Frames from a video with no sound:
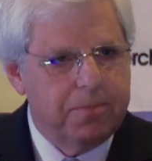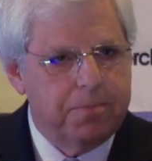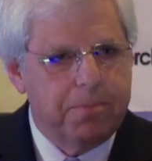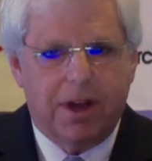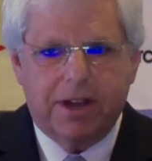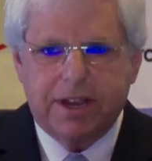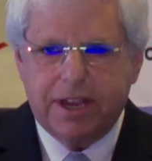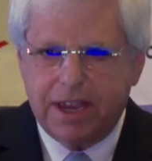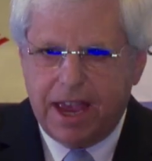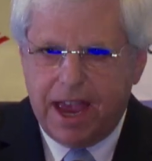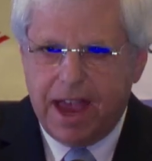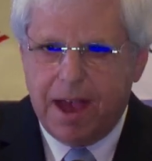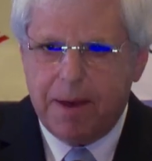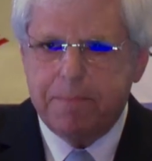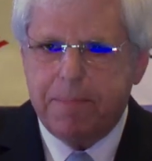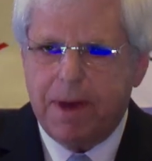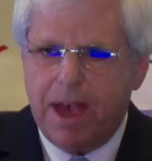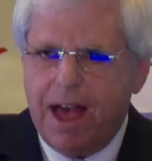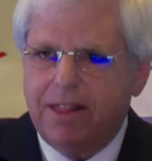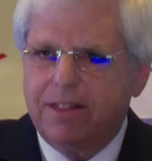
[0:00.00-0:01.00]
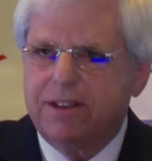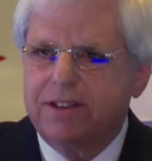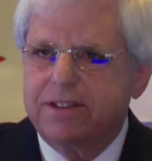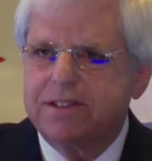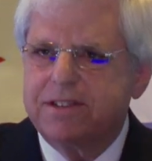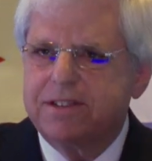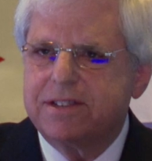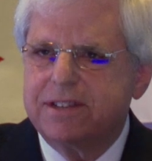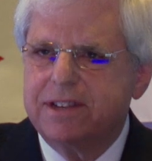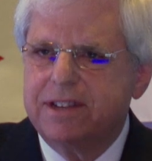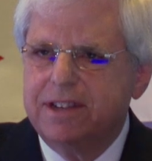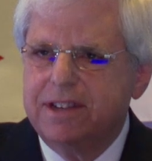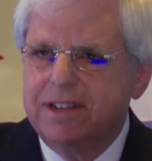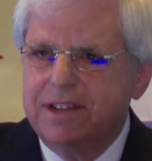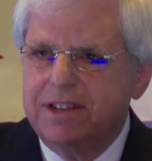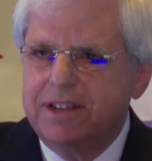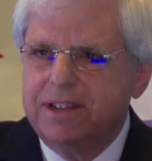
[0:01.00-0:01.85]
Buckingham Palace